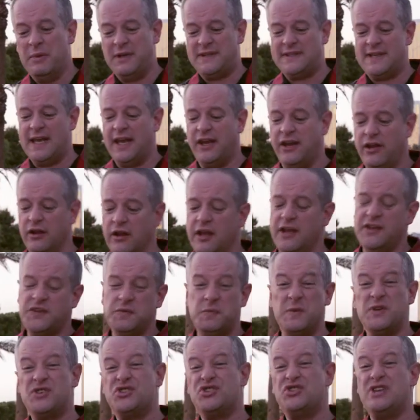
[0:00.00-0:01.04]
meticulous,
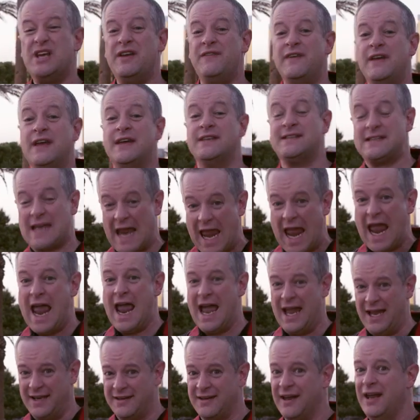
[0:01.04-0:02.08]
mischievous,
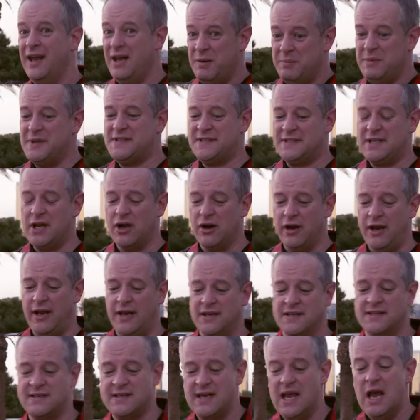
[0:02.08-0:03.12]
and
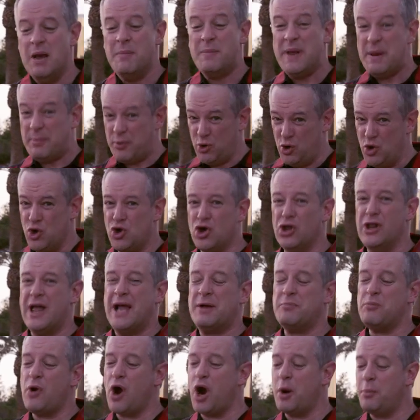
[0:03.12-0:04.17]
mysterious. People who
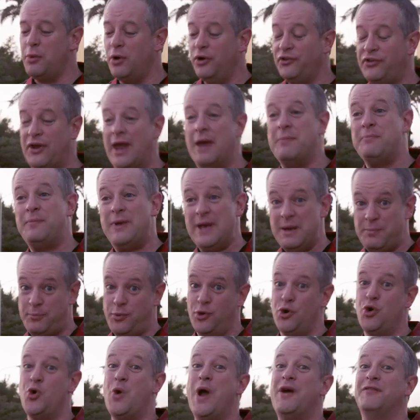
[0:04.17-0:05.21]
collect marbles, and
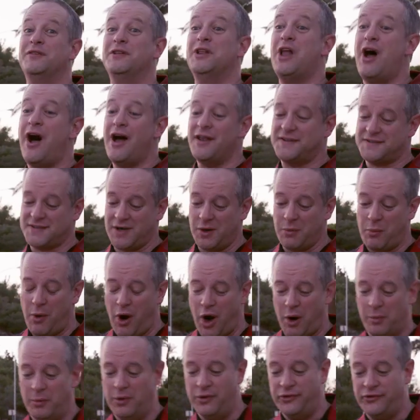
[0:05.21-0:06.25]
people who have lost their
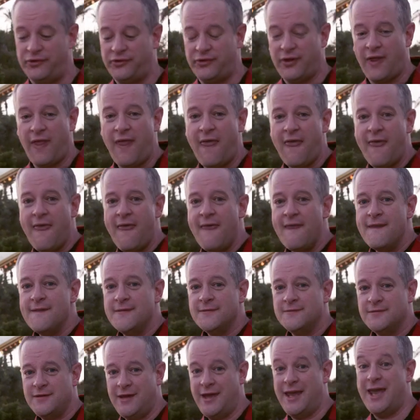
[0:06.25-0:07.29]
marbles.
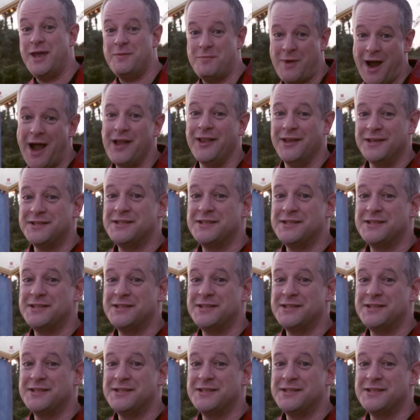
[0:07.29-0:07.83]
And Miley